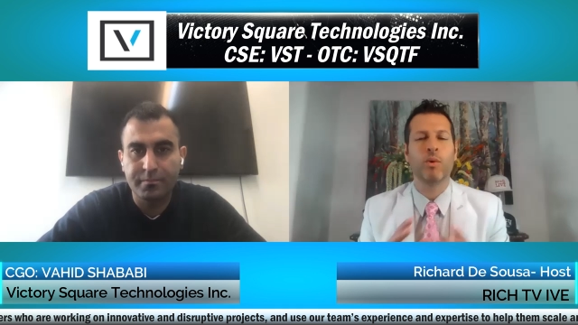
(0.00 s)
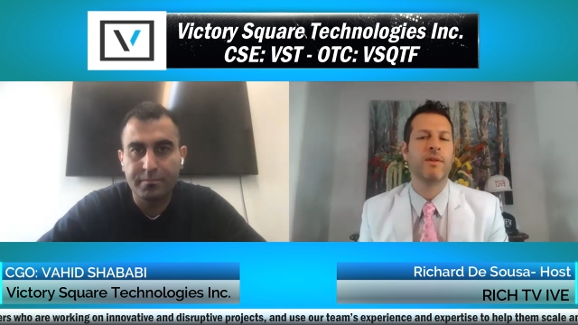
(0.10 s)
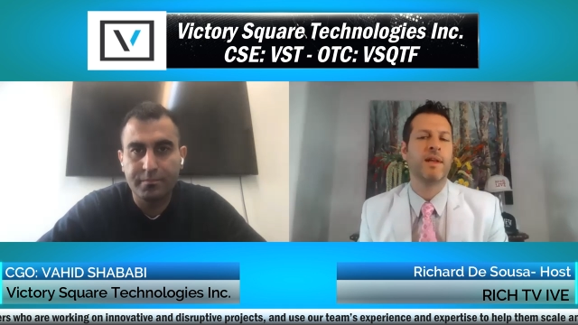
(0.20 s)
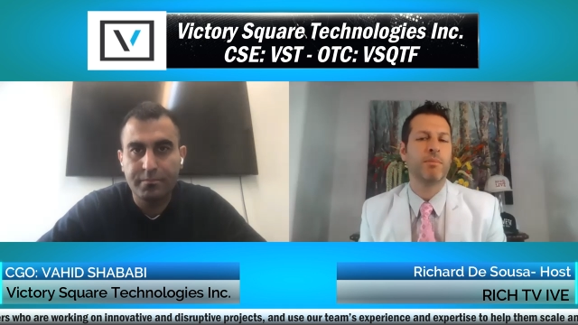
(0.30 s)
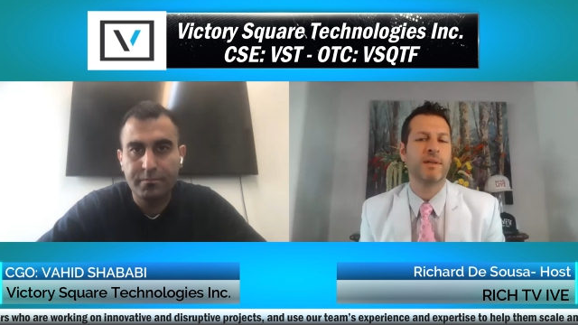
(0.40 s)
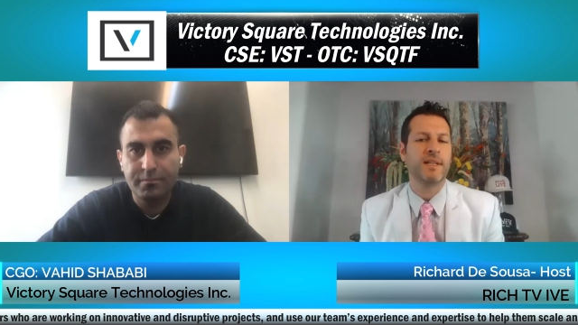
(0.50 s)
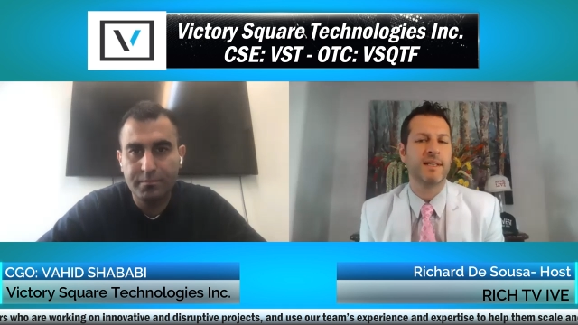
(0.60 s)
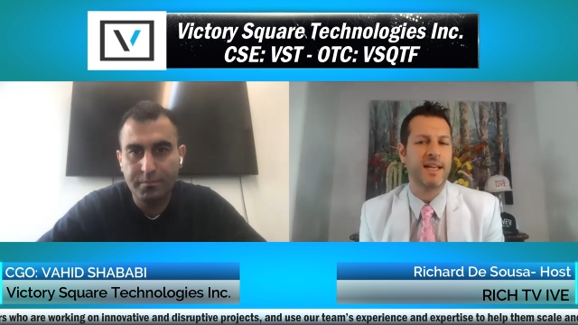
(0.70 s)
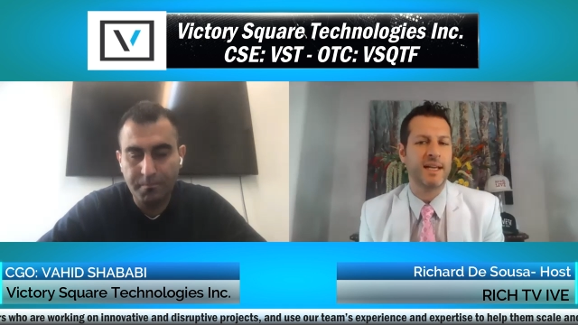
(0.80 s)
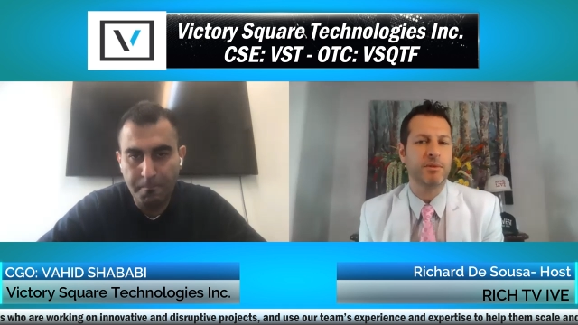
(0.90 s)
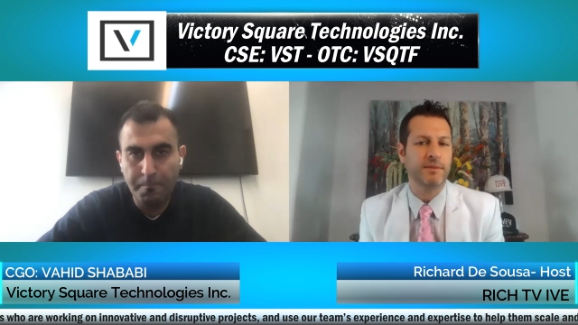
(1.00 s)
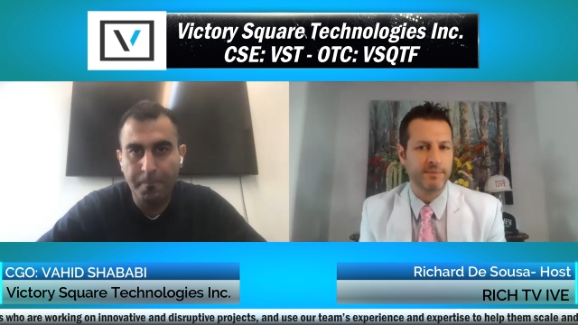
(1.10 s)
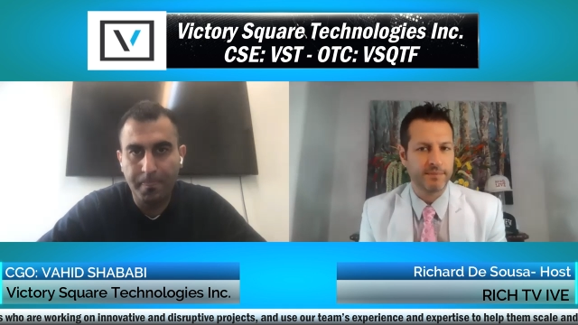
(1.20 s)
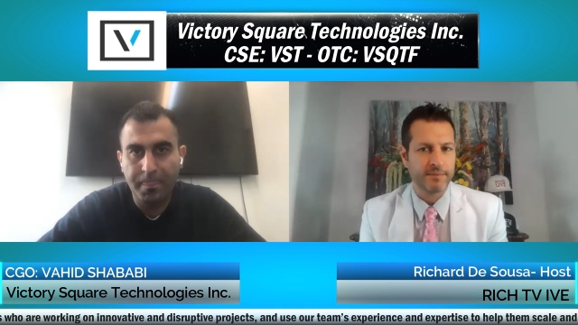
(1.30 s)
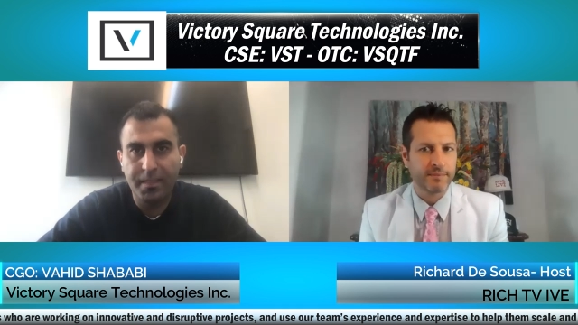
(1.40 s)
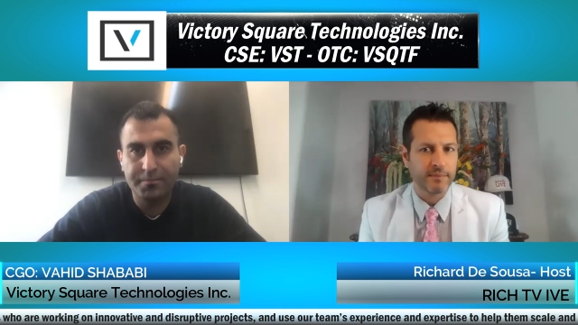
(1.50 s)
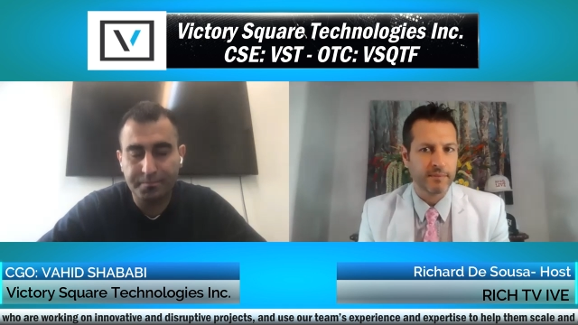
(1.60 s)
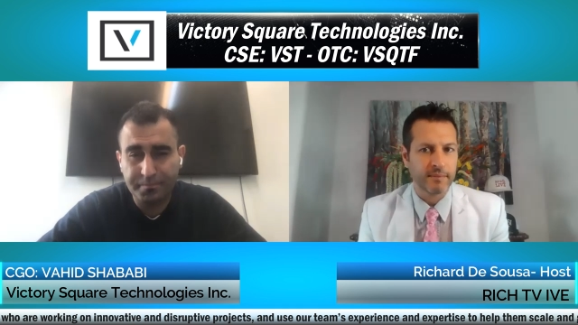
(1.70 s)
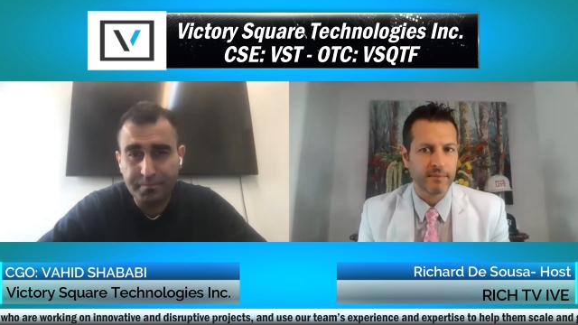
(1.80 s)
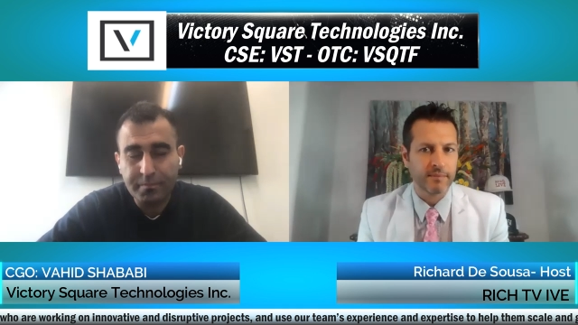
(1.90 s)
Speaker 1: and what do they bring to the table?
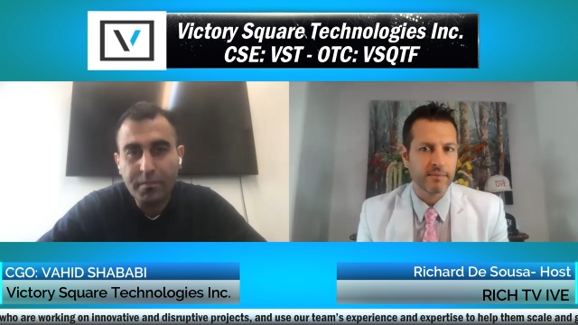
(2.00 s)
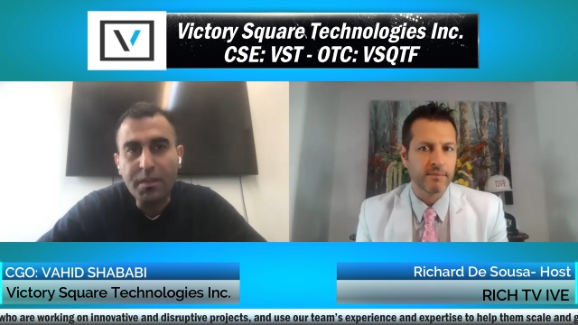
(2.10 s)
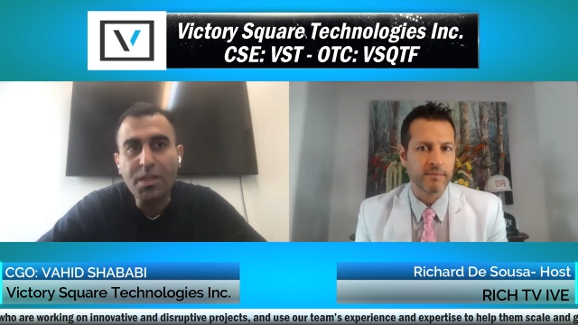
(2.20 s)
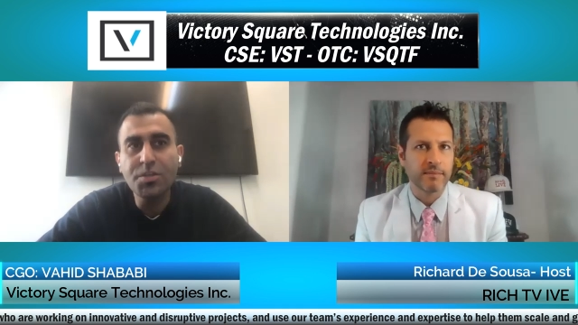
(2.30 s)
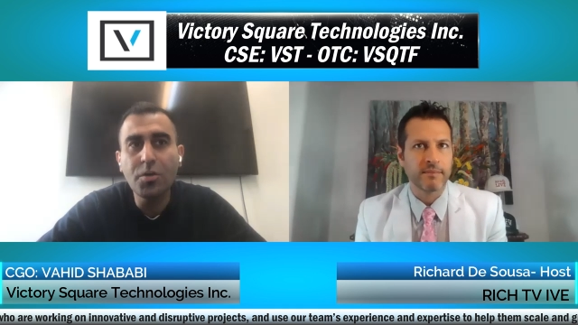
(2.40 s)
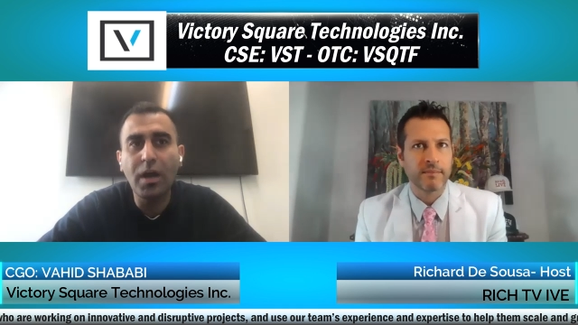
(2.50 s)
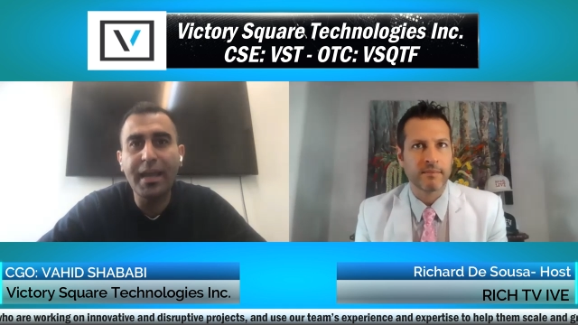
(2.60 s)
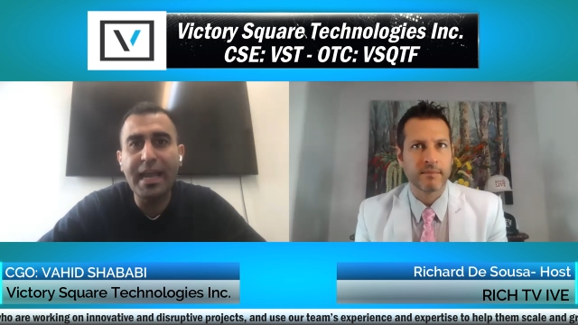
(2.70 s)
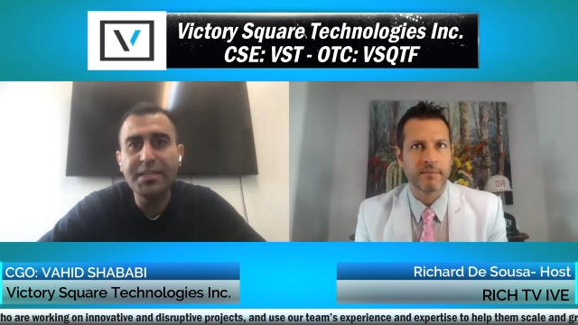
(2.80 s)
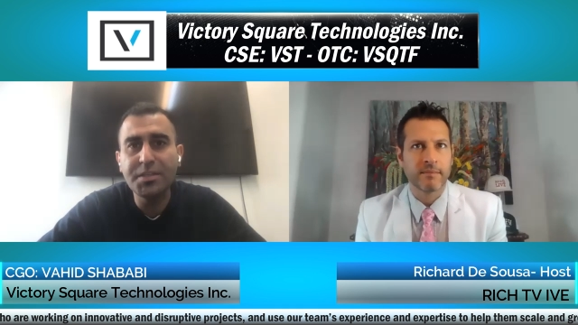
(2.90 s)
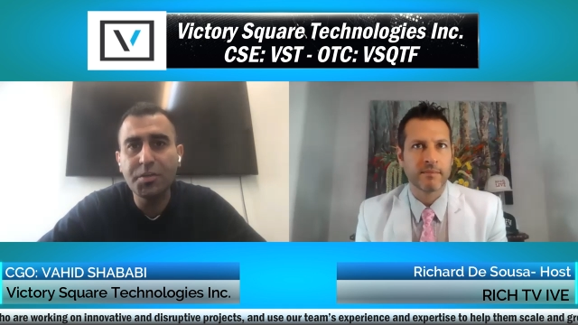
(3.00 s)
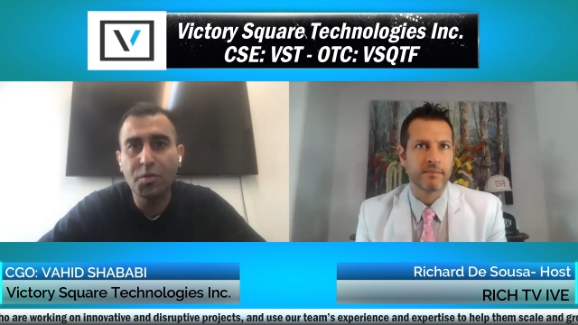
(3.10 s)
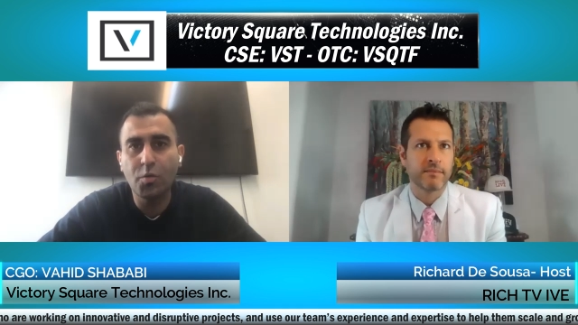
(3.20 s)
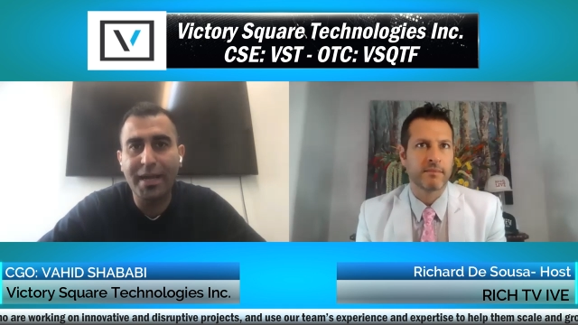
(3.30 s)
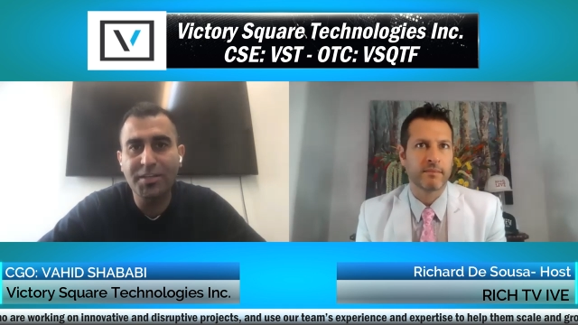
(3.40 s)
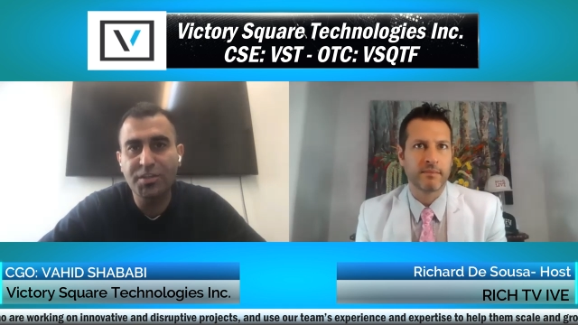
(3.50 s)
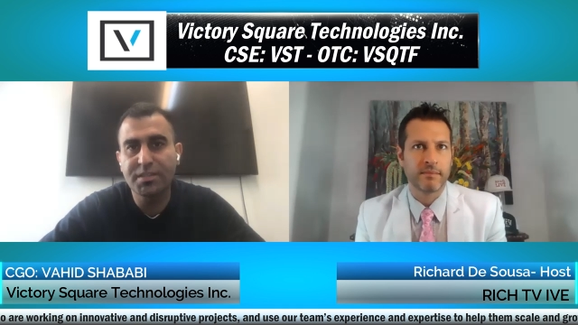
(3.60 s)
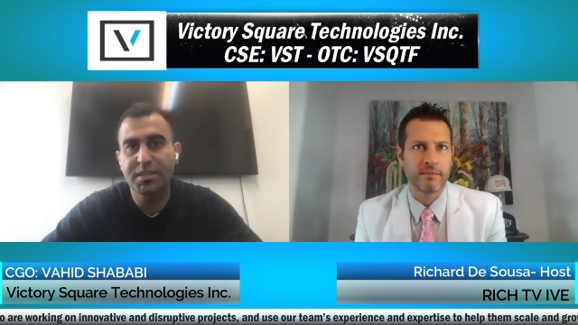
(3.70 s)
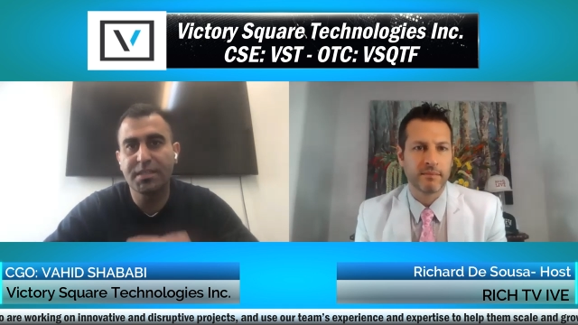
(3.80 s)
Speaker 2: So I answer your questions